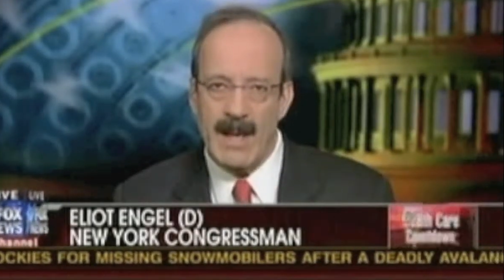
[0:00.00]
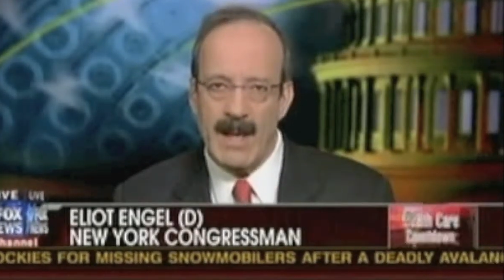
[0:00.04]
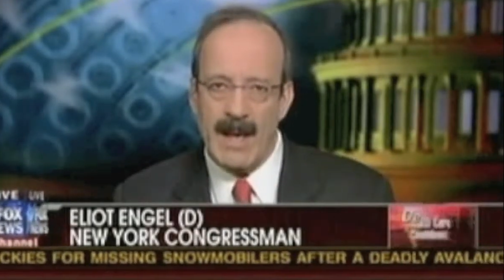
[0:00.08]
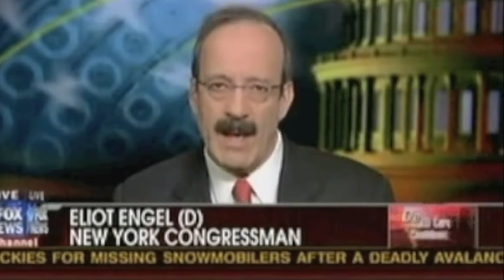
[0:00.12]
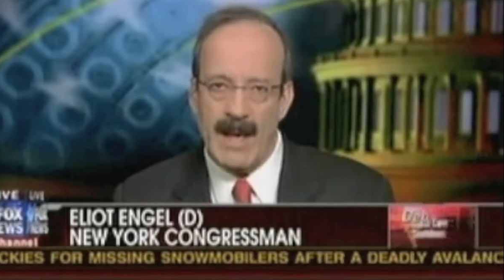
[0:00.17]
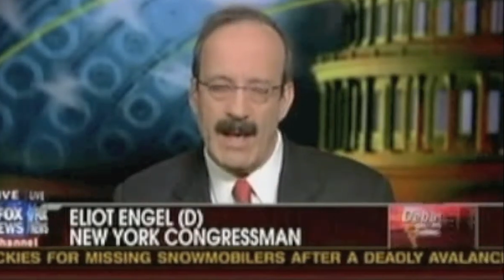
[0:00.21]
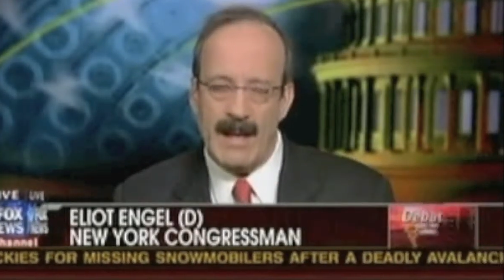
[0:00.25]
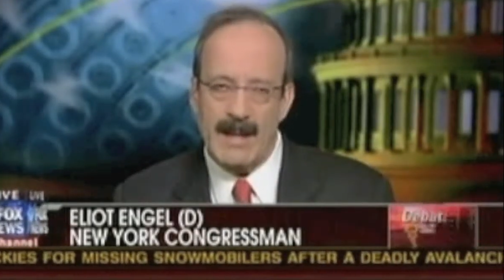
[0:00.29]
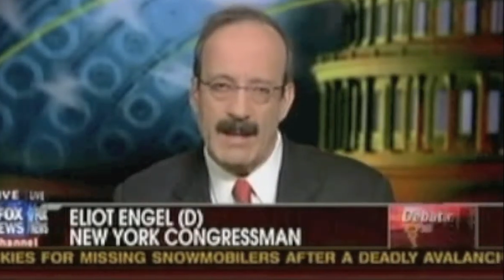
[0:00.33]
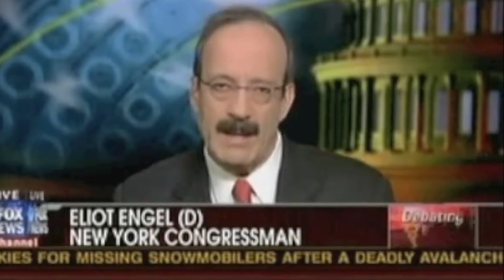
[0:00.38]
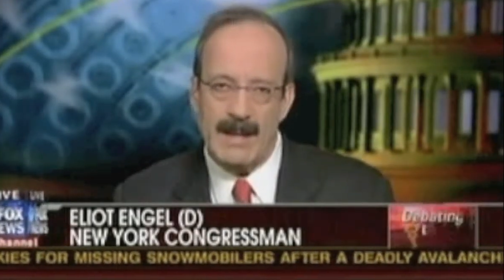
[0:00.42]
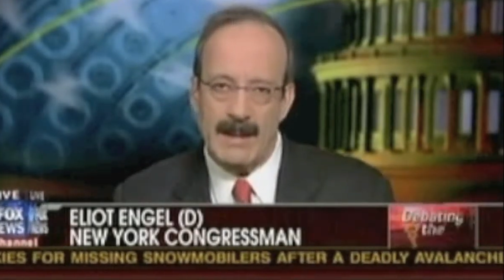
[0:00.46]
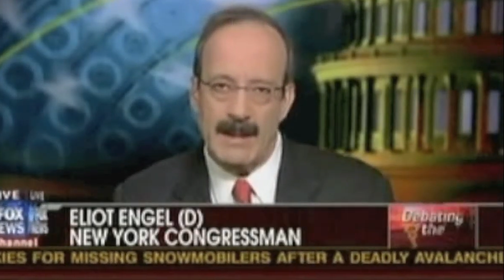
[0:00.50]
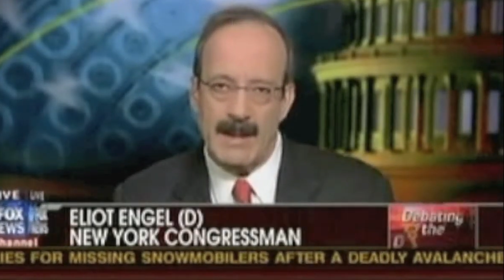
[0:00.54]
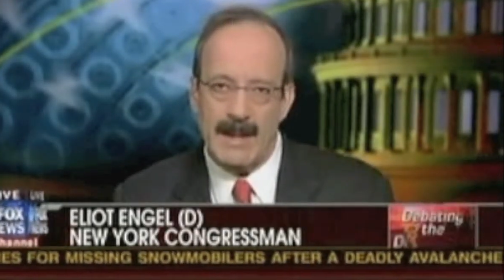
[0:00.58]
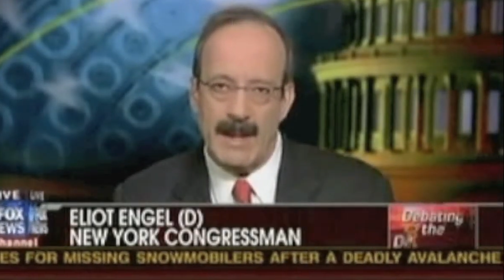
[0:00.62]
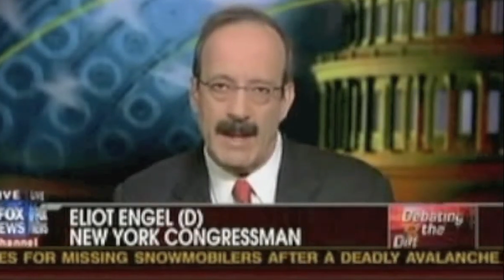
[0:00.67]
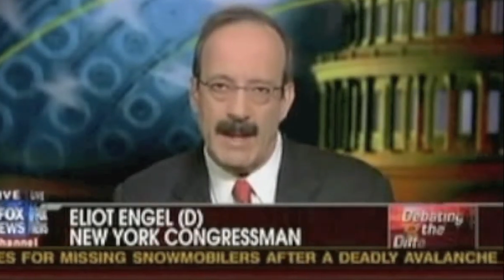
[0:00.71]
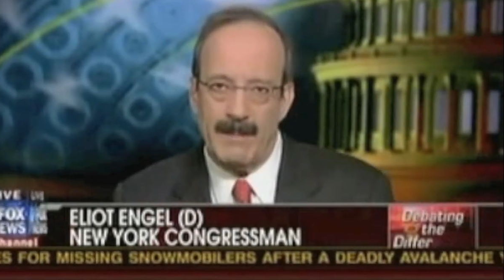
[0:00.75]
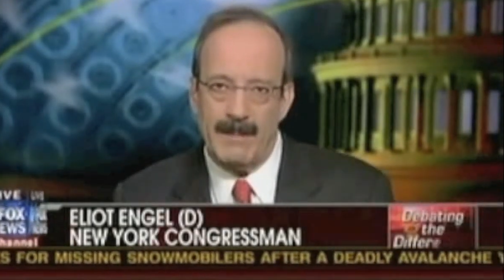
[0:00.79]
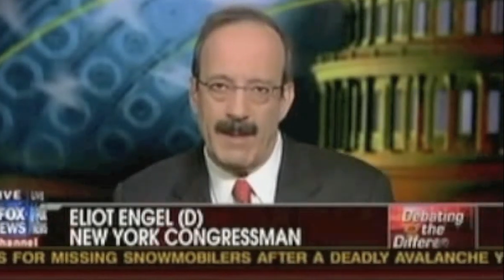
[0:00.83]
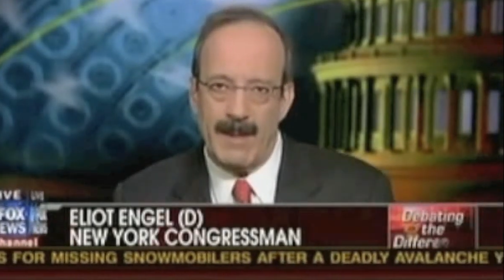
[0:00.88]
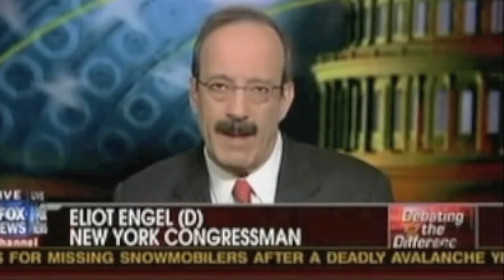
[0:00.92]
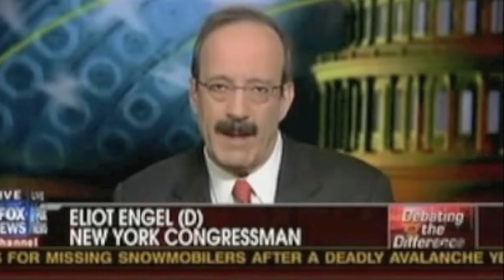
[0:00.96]
and
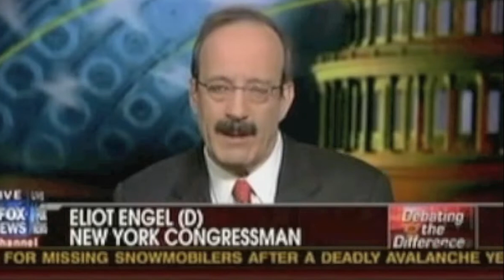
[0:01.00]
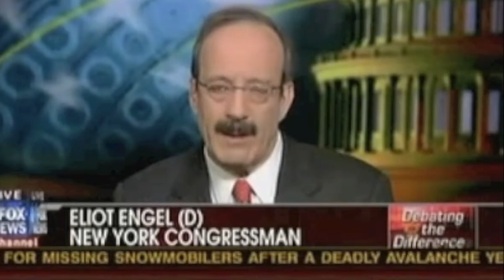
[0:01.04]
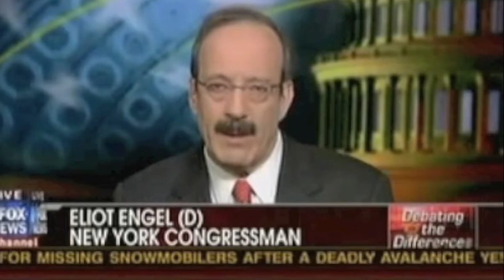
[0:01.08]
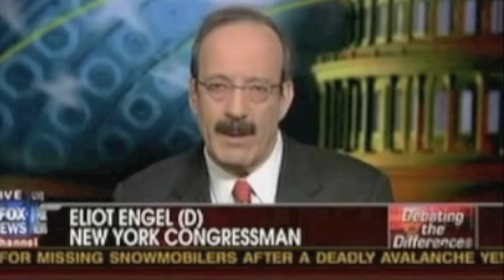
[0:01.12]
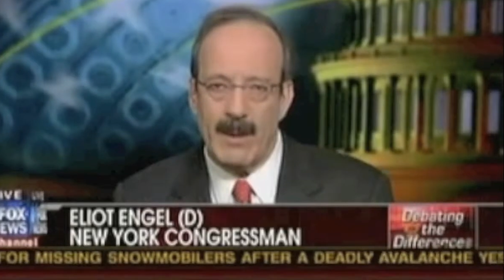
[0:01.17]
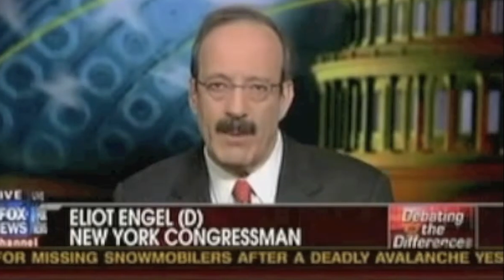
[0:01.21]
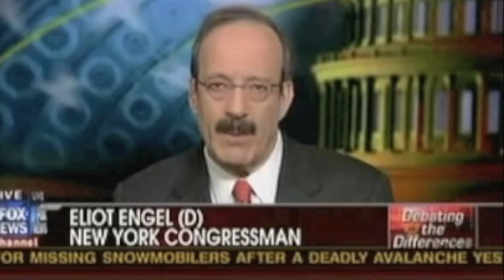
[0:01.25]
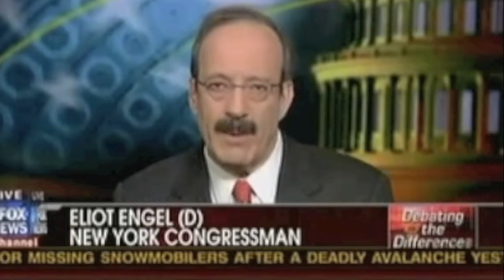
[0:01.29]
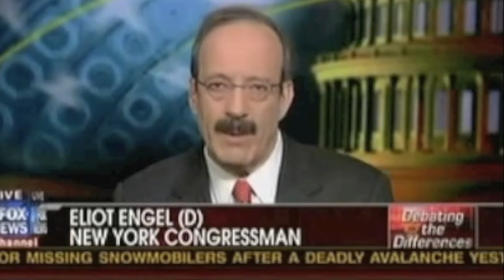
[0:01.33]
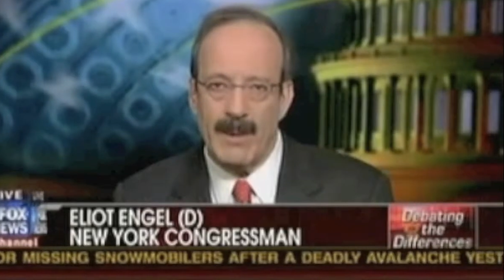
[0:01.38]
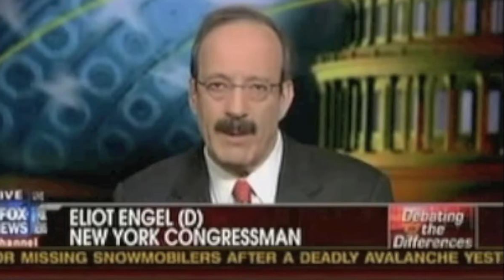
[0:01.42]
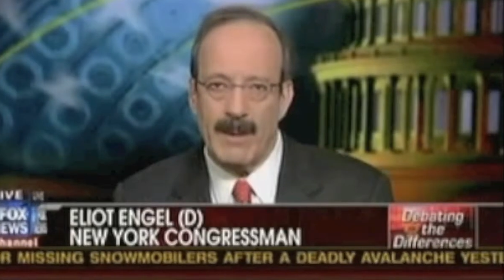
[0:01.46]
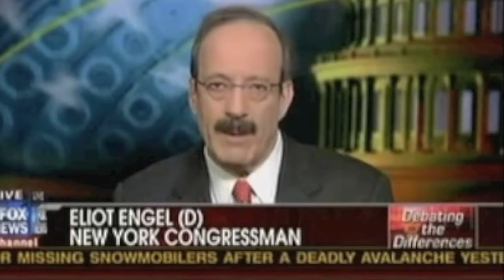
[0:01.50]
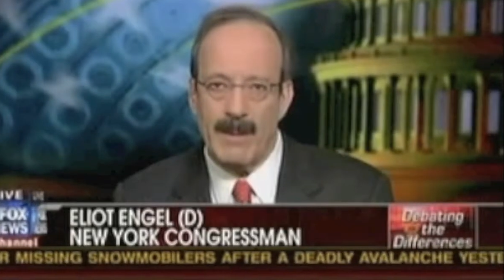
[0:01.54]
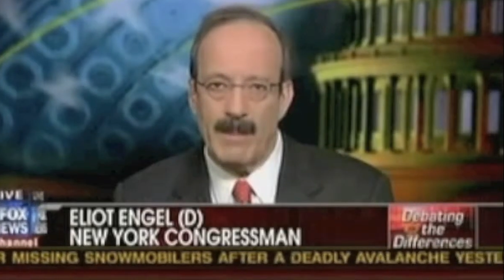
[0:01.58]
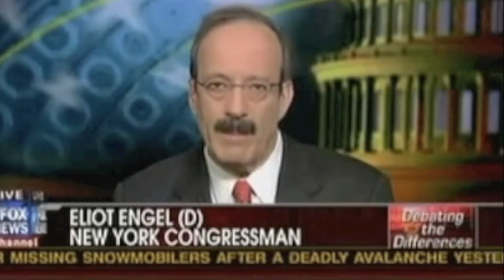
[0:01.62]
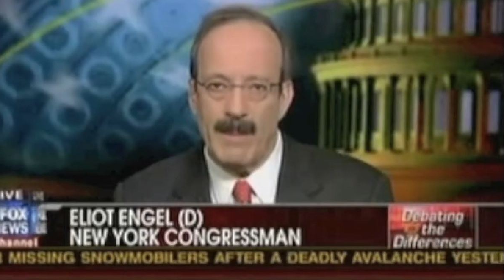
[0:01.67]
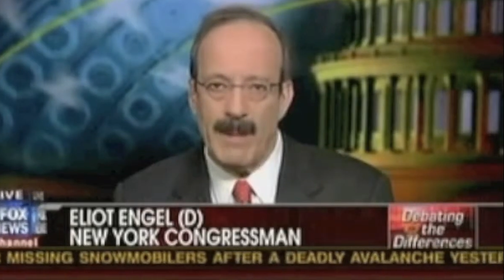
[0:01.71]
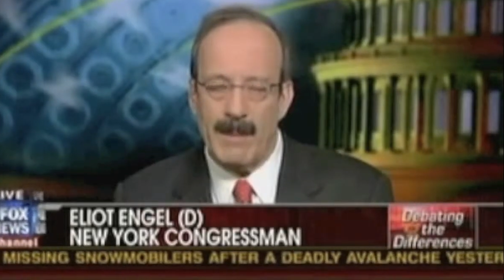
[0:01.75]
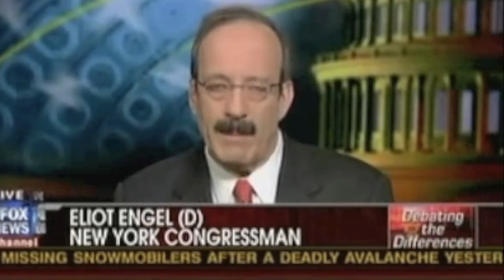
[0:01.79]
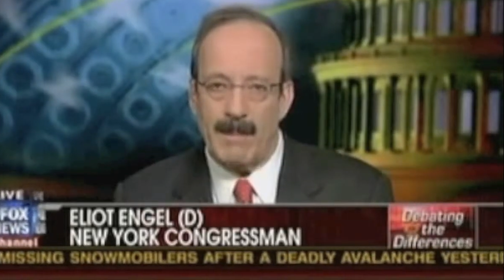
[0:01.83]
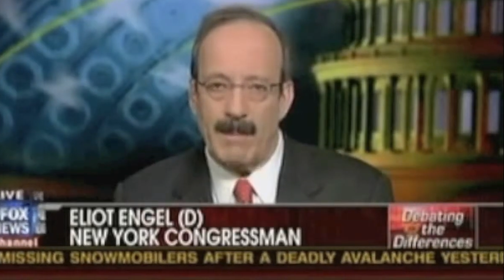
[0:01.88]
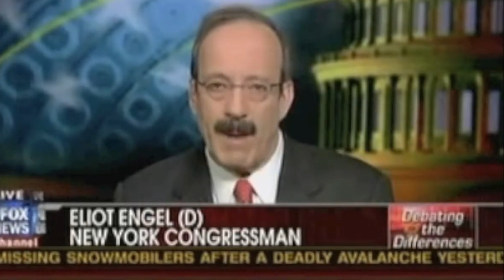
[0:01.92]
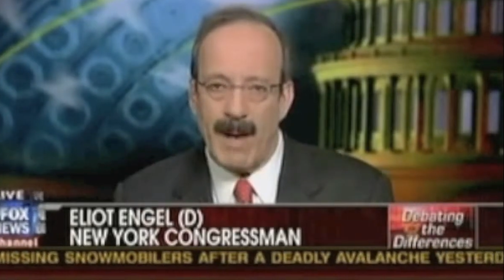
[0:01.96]
I'm not going to
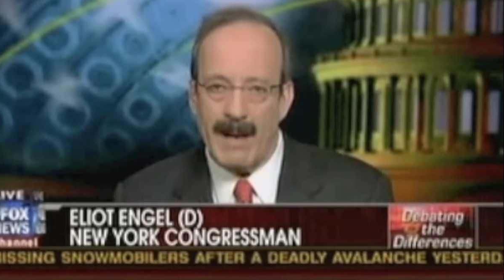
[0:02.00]
commit